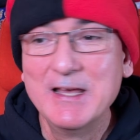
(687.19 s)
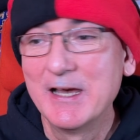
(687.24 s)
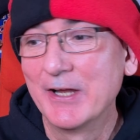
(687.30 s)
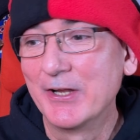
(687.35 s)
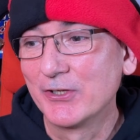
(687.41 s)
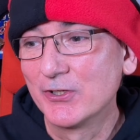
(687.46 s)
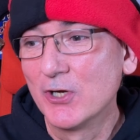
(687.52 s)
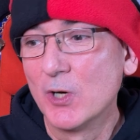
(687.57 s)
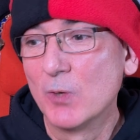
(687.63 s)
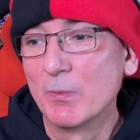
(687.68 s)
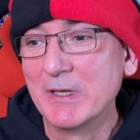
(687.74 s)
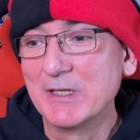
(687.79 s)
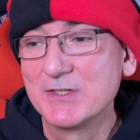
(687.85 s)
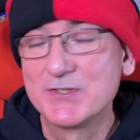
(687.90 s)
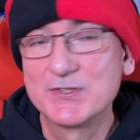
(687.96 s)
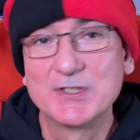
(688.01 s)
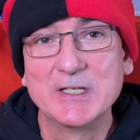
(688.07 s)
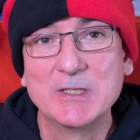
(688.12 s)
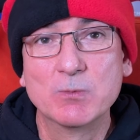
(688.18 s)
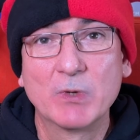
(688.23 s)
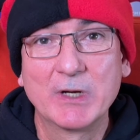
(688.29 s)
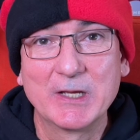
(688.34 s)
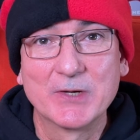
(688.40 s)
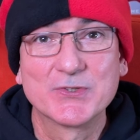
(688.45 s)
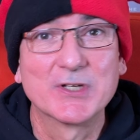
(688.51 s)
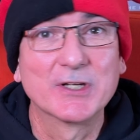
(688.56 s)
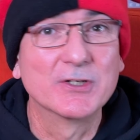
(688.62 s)
and I can't wait to see what
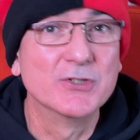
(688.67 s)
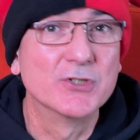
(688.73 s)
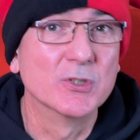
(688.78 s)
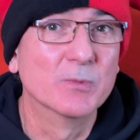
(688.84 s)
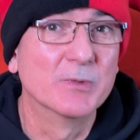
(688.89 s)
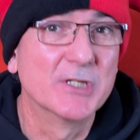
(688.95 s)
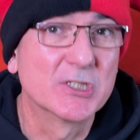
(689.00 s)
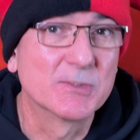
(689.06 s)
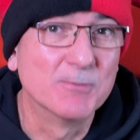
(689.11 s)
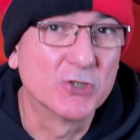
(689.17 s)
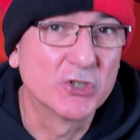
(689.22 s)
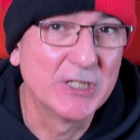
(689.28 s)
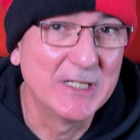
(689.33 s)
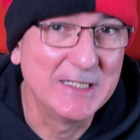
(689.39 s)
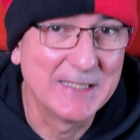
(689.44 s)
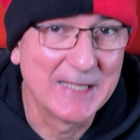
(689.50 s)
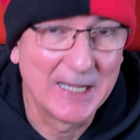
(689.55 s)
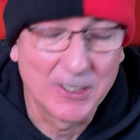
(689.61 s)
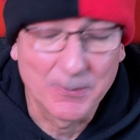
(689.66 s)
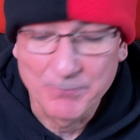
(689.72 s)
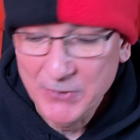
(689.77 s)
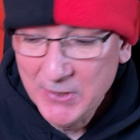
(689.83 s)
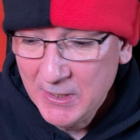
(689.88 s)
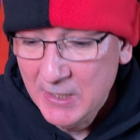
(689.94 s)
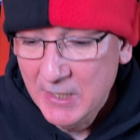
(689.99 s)
else I can do with this machine now.